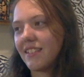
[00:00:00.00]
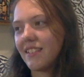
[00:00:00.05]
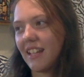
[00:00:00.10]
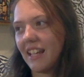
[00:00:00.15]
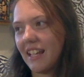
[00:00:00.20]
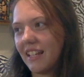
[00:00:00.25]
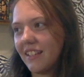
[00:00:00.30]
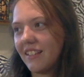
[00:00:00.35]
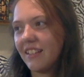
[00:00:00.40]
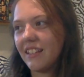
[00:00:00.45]

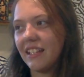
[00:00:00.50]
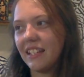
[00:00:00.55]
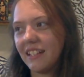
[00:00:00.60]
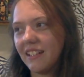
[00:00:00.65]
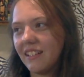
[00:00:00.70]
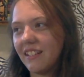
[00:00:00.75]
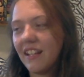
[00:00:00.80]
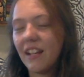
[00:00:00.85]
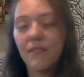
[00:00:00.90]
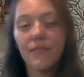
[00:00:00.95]
like
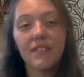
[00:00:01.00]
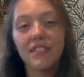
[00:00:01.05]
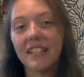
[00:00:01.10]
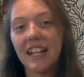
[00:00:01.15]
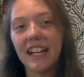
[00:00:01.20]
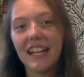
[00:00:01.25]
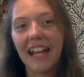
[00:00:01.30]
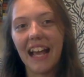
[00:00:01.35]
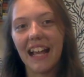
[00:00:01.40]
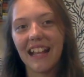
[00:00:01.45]
the, if it's
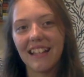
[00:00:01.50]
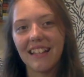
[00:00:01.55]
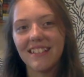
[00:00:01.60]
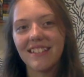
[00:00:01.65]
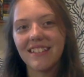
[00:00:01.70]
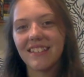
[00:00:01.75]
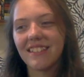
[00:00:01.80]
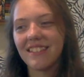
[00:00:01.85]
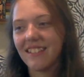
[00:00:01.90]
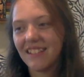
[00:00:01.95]
not
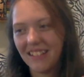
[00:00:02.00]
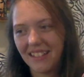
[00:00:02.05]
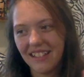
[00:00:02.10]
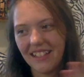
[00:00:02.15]
Alice,